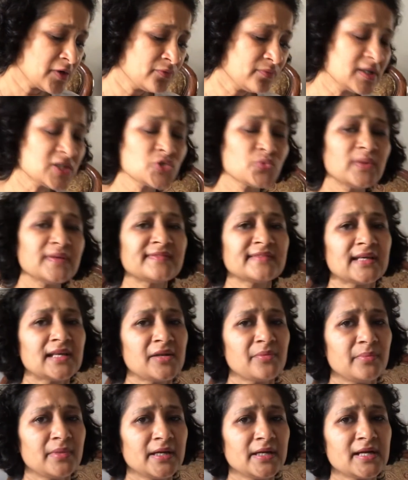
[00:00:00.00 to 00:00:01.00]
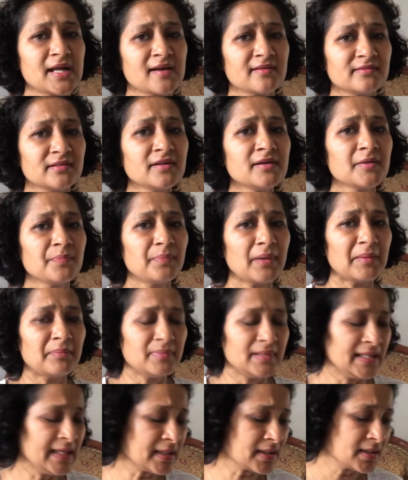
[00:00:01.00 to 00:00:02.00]
which we celebrate as the
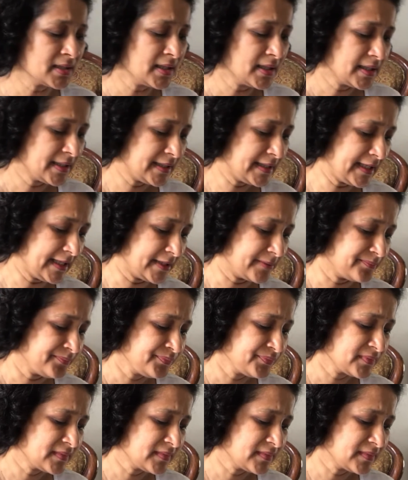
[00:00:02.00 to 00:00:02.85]
Republic Day.